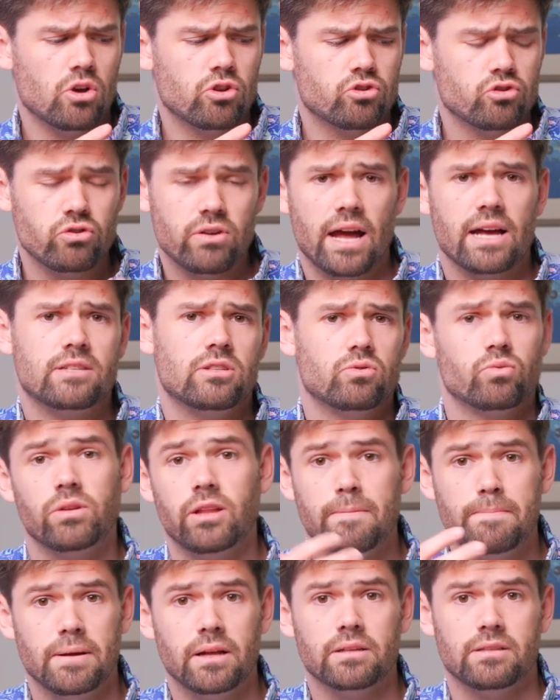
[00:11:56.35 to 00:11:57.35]
TrueNAS is
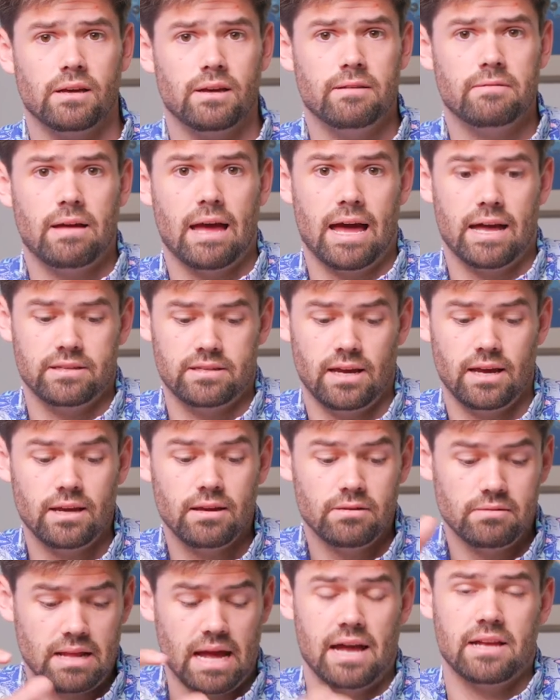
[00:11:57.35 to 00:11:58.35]
really built in as
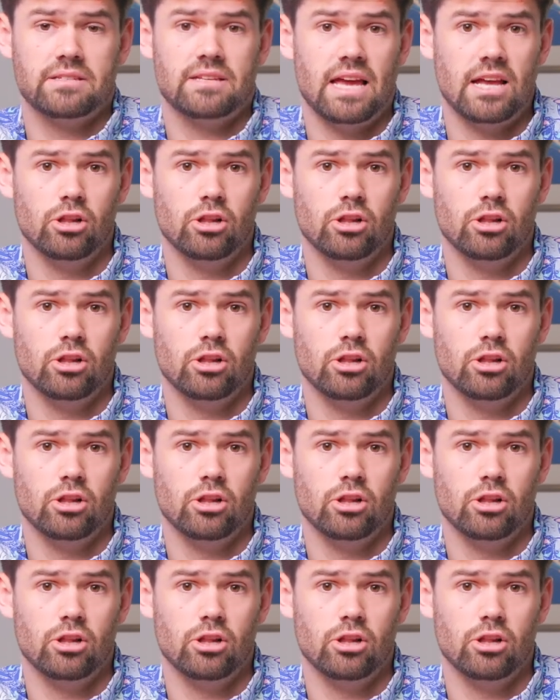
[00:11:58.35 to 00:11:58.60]
a NAS,